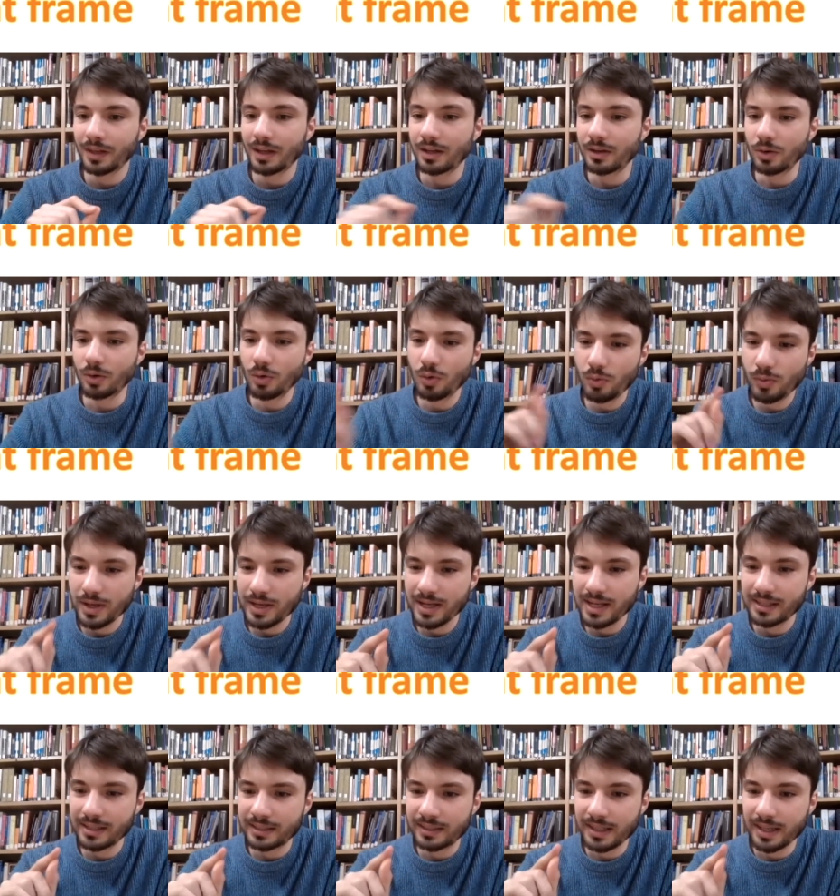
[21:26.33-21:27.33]
And all we
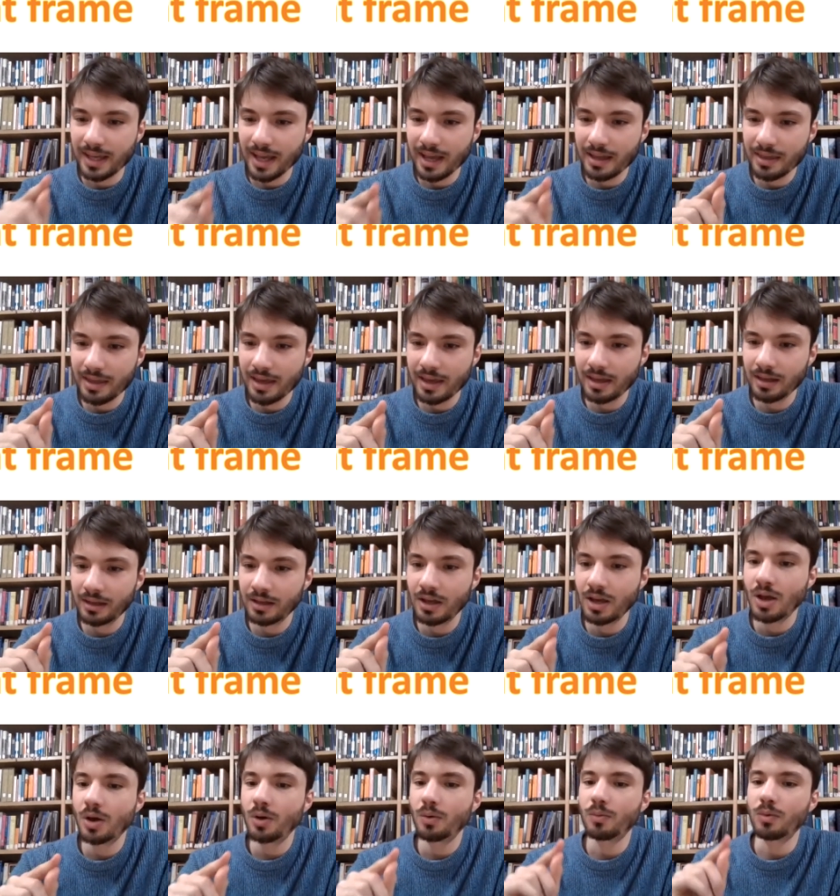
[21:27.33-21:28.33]
needed to get there
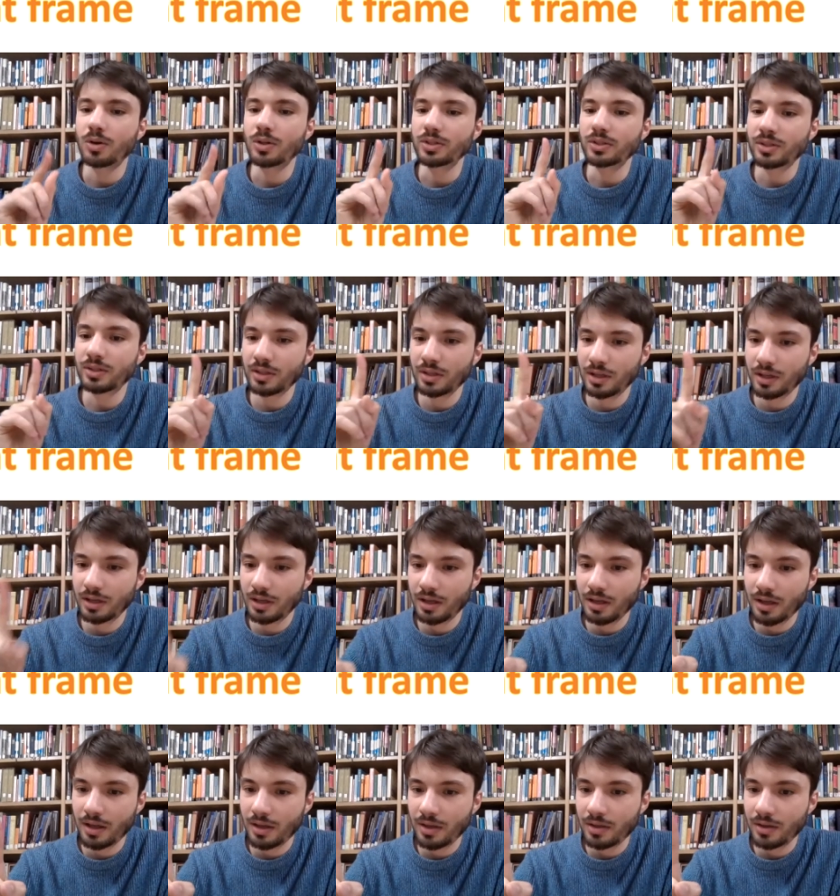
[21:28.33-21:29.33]
was,
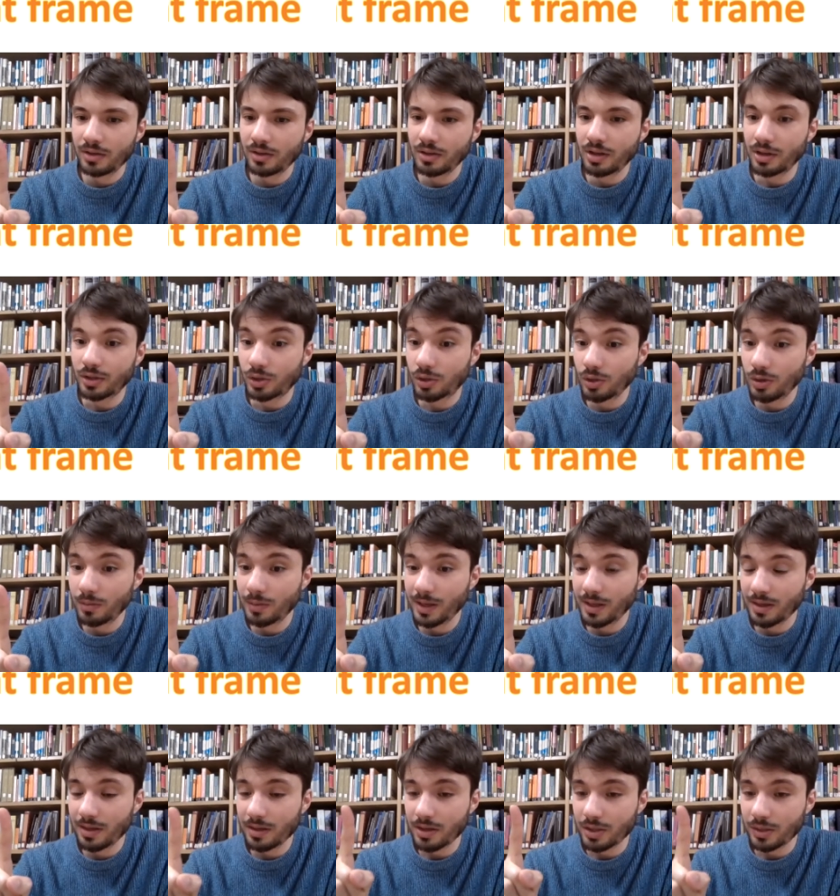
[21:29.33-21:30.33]

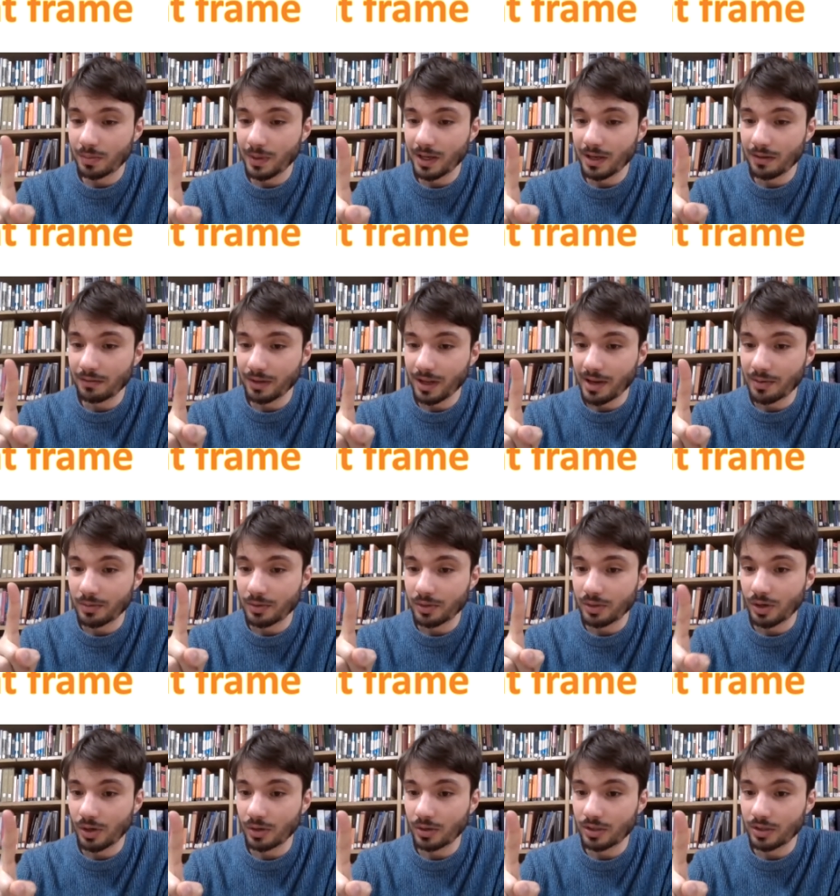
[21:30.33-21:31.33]
assuming that the speed of light was
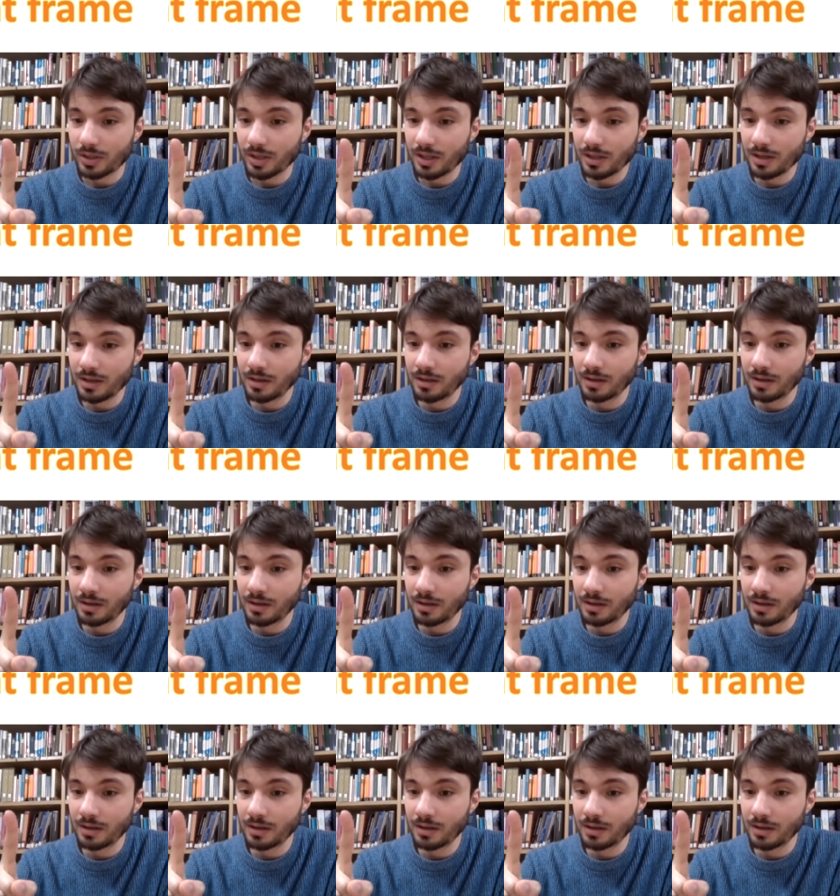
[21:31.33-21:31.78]
constant,